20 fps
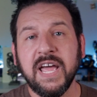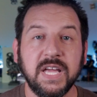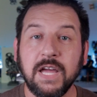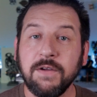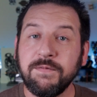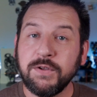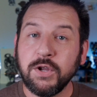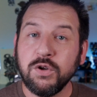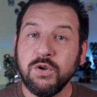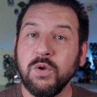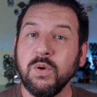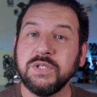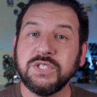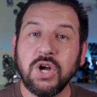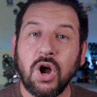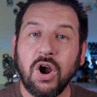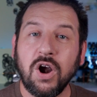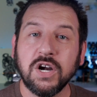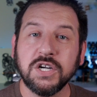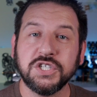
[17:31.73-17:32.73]
If you're new
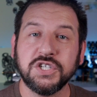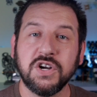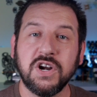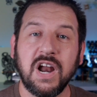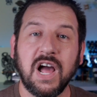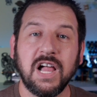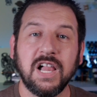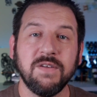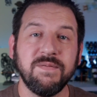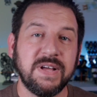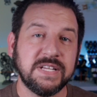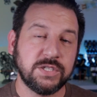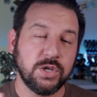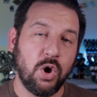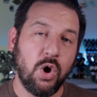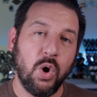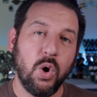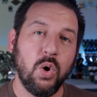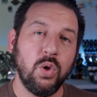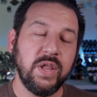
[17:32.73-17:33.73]
to Archer and Olive as a
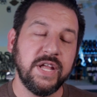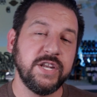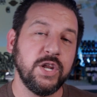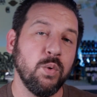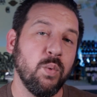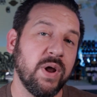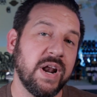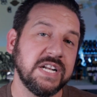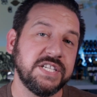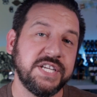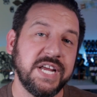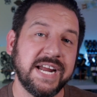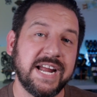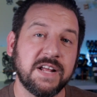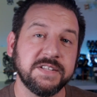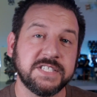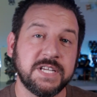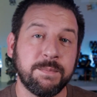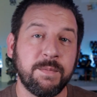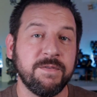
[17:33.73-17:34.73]
whole and you want to check
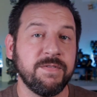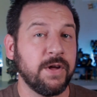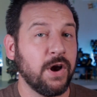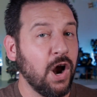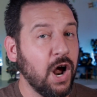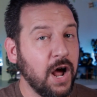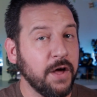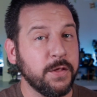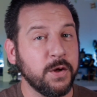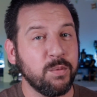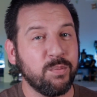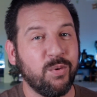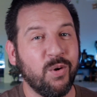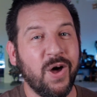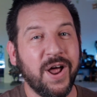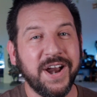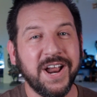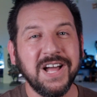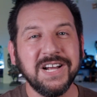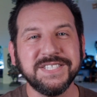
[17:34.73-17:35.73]
out some of their other
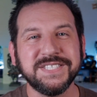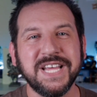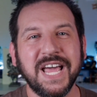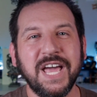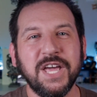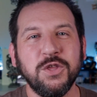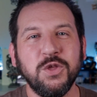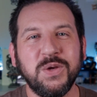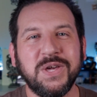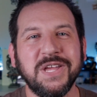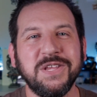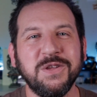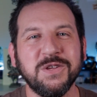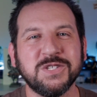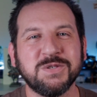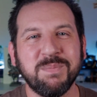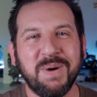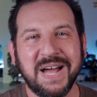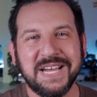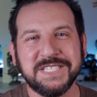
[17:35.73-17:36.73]
products, you can
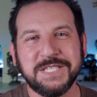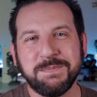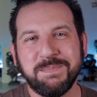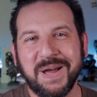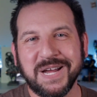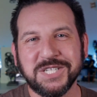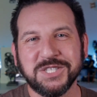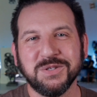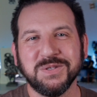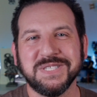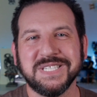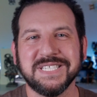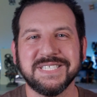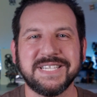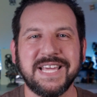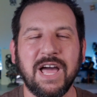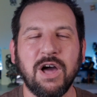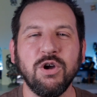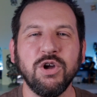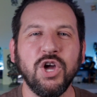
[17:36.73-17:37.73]
use my special
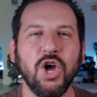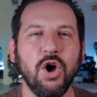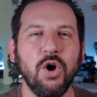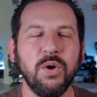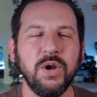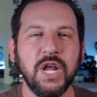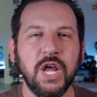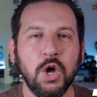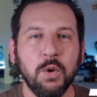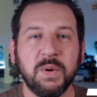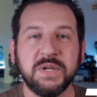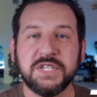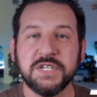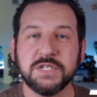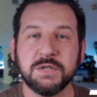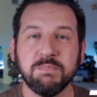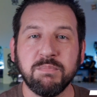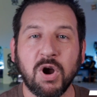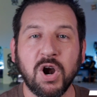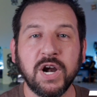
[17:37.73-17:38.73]
discount code, which
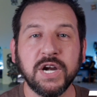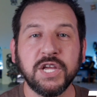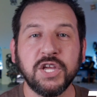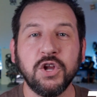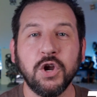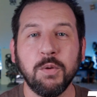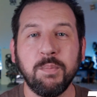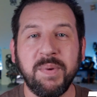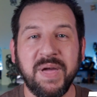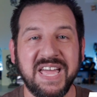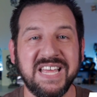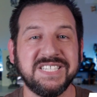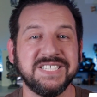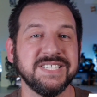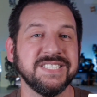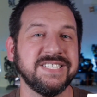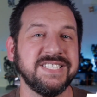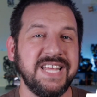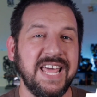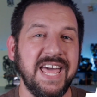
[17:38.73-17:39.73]
is
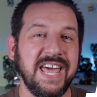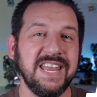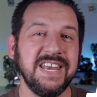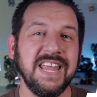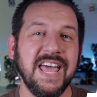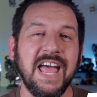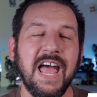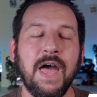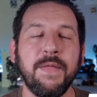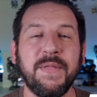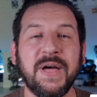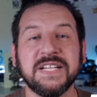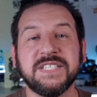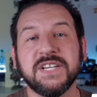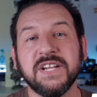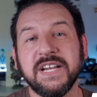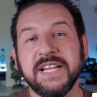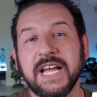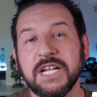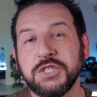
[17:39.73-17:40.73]
markyourpages10, and that's
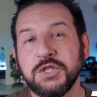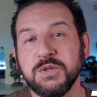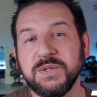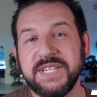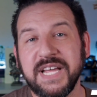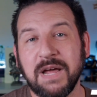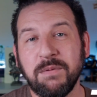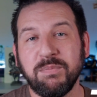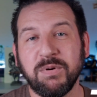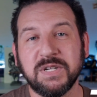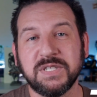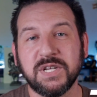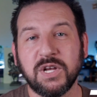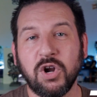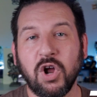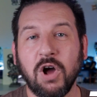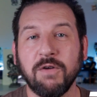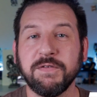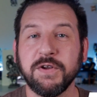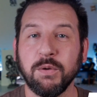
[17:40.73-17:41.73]
going to get you 10%
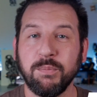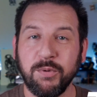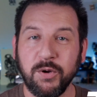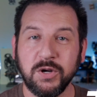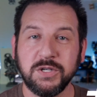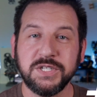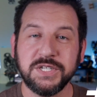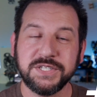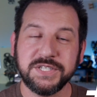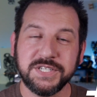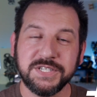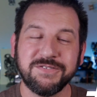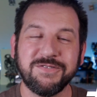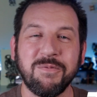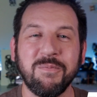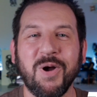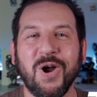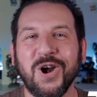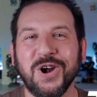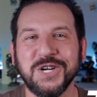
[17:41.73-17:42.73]
off your purchases
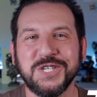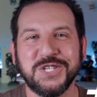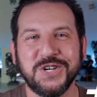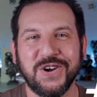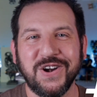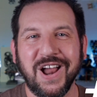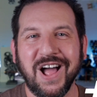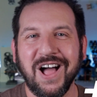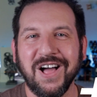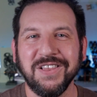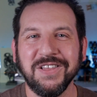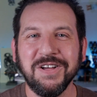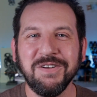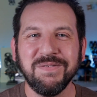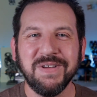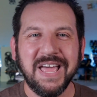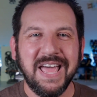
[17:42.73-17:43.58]
from Archer and Olive,